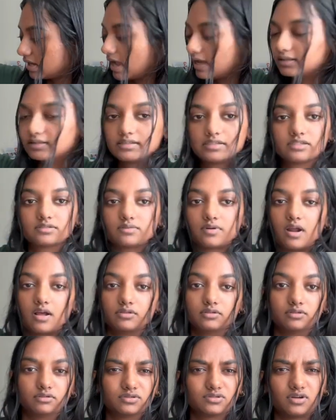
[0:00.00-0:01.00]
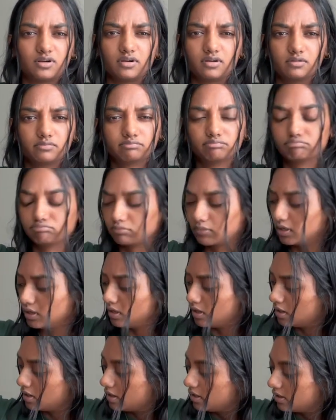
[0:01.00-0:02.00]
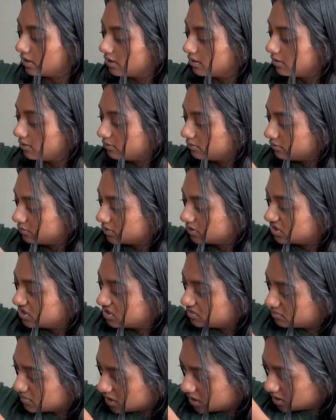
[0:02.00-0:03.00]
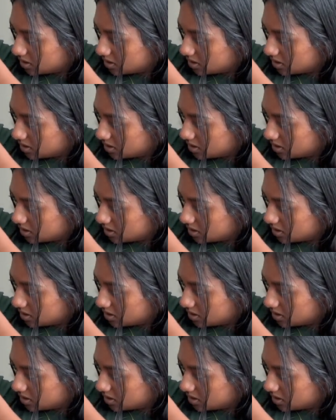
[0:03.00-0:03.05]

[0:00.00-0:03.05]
uh, this is what i'll do sorry which is my